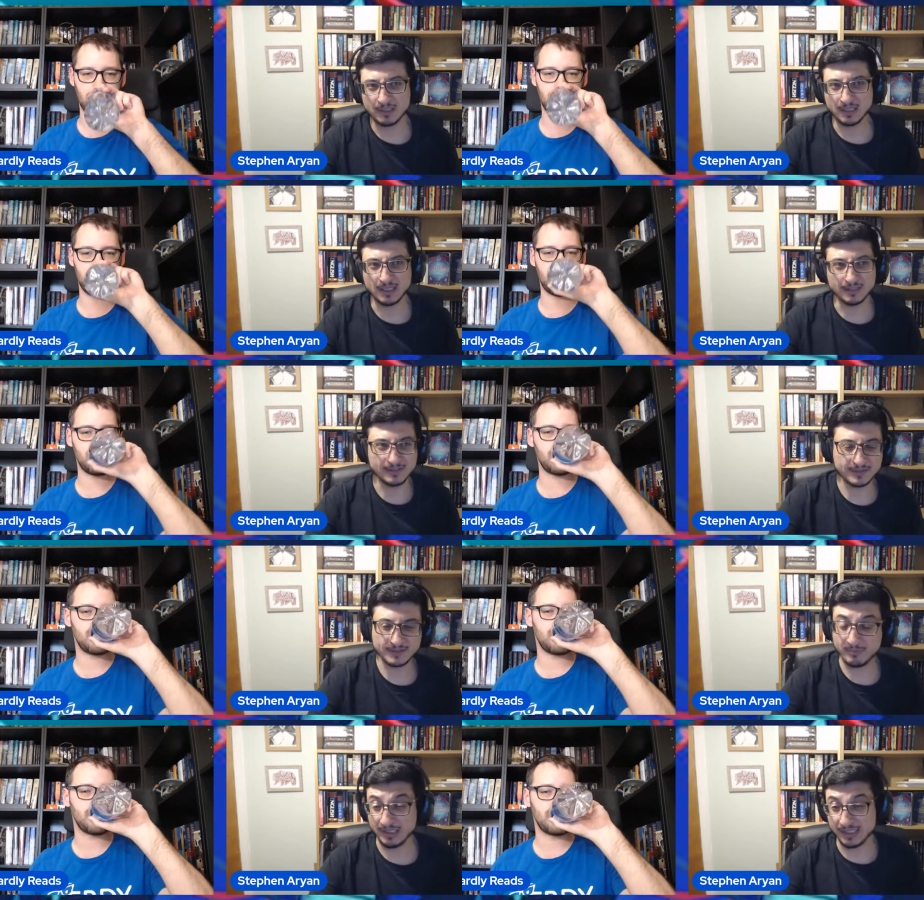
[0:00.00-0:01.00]
Speaker 1: and
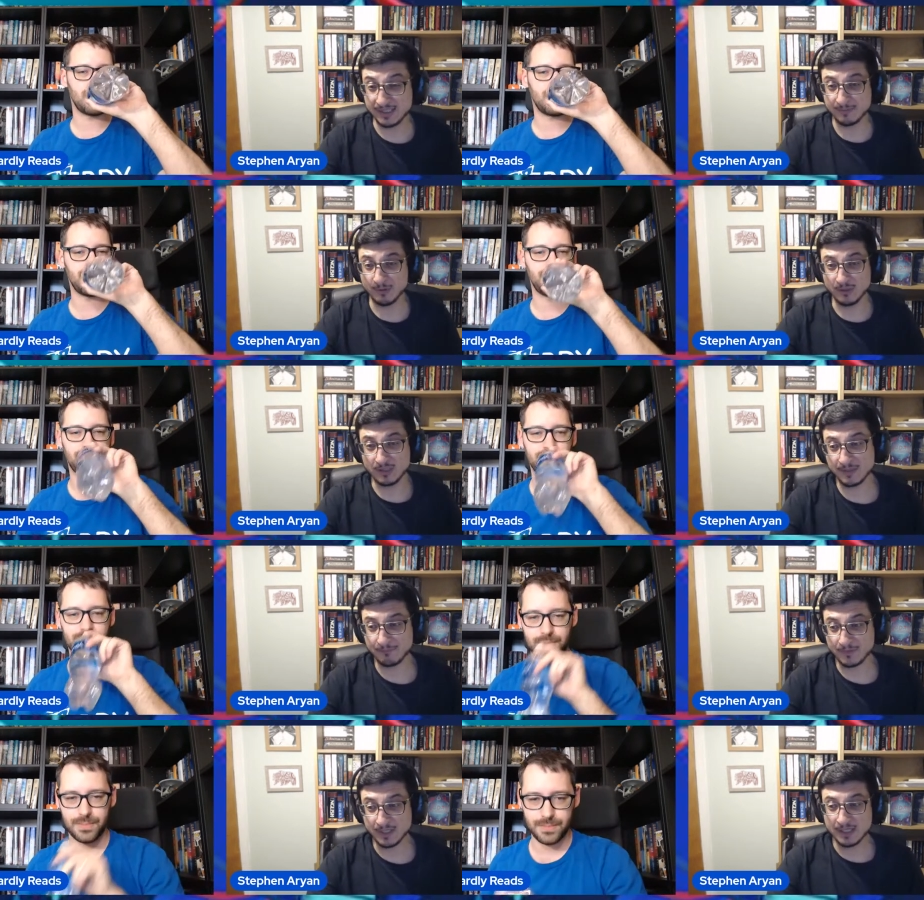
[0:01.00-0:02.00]
police book.
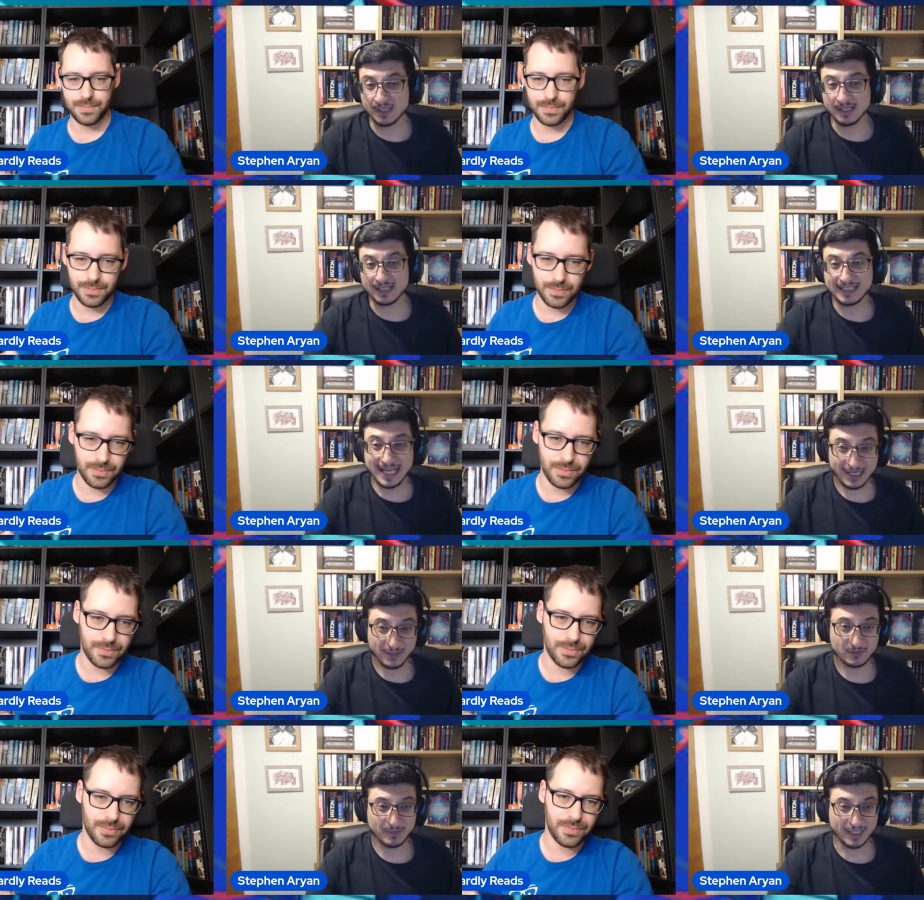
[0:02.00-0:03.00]

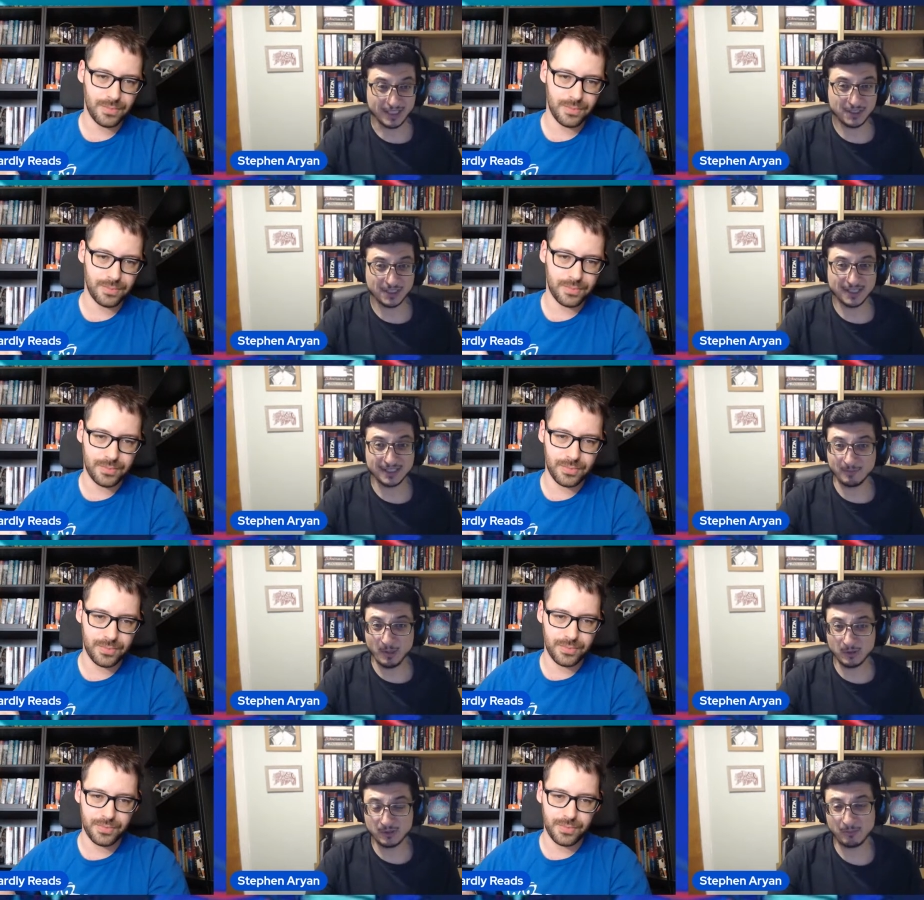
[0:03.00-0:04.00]
Chaos Mage is a
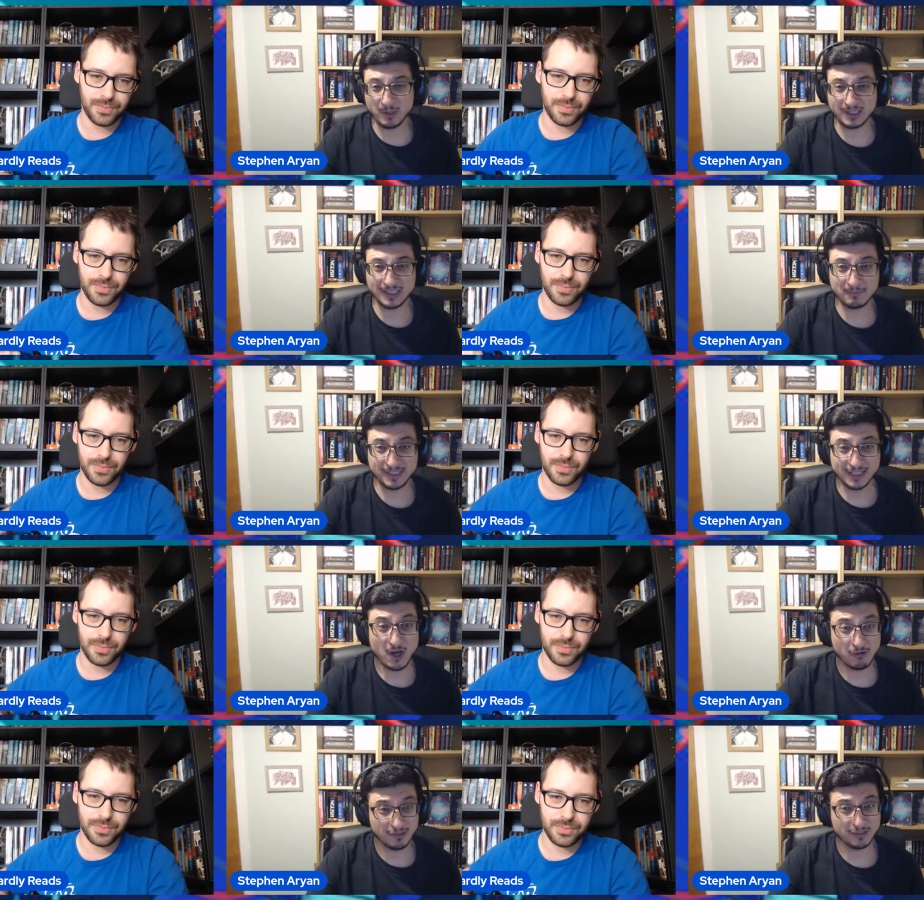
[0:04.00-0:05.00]
post apocalyptic
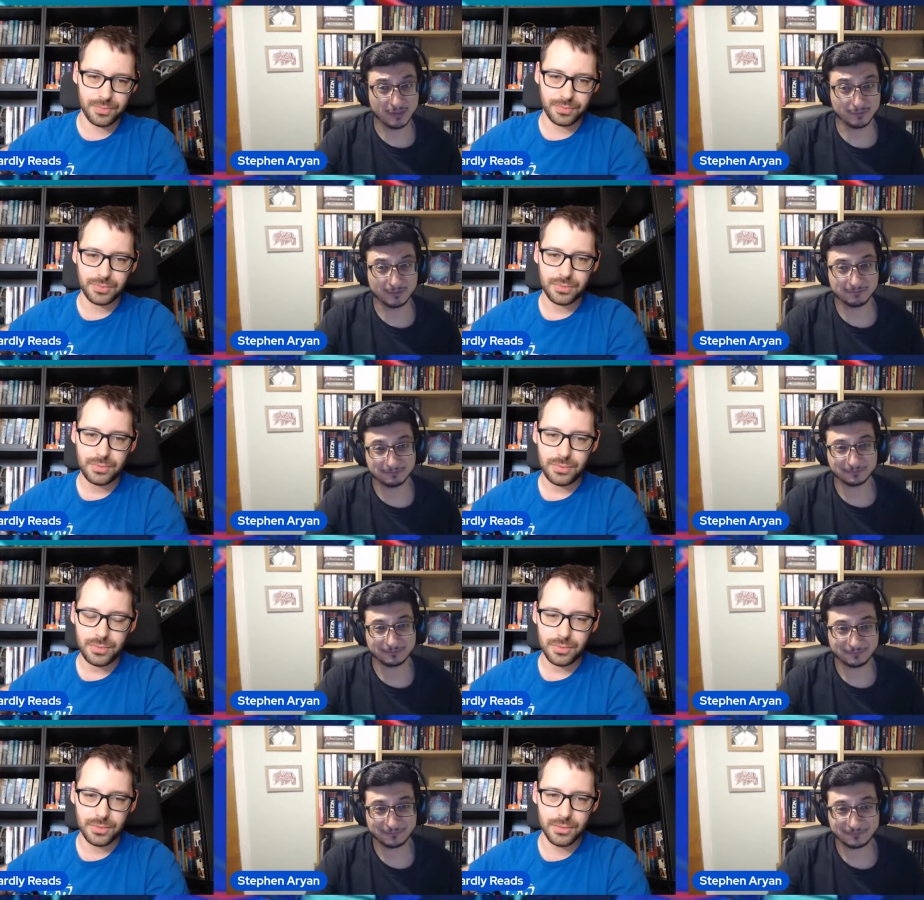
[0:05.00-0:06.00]
horror novel.
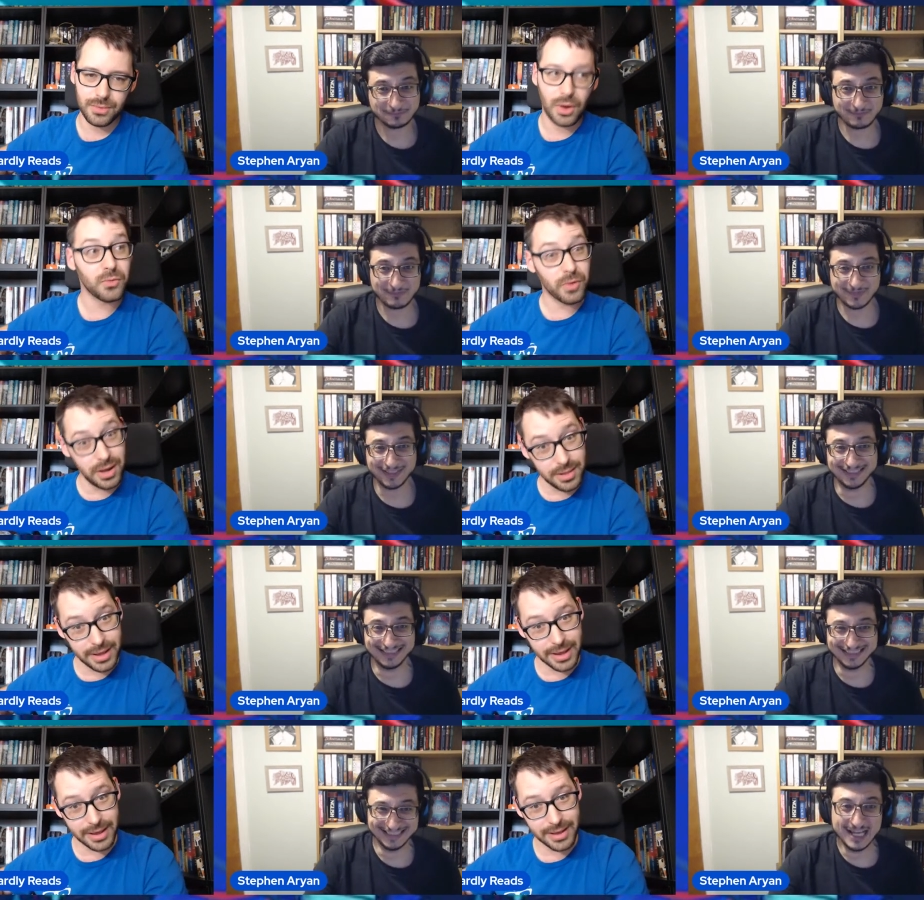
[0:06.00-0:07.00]

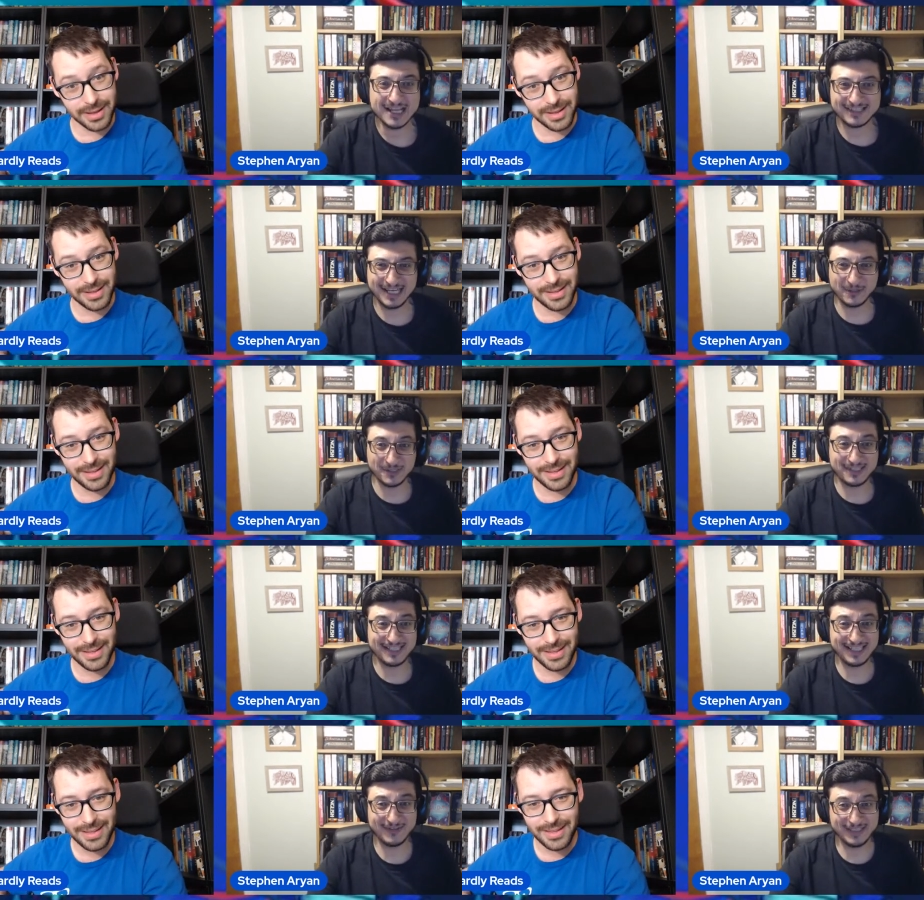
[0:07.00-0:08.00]
Really? Set on a
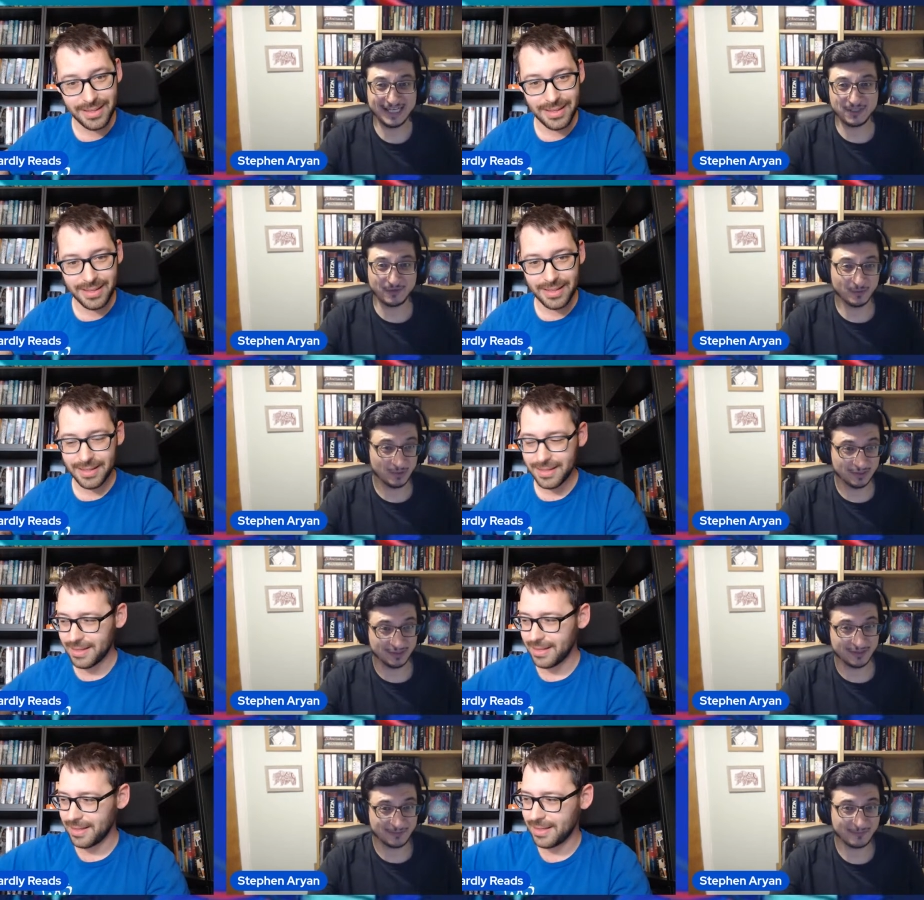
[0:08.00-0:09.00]
city on the edge of the world.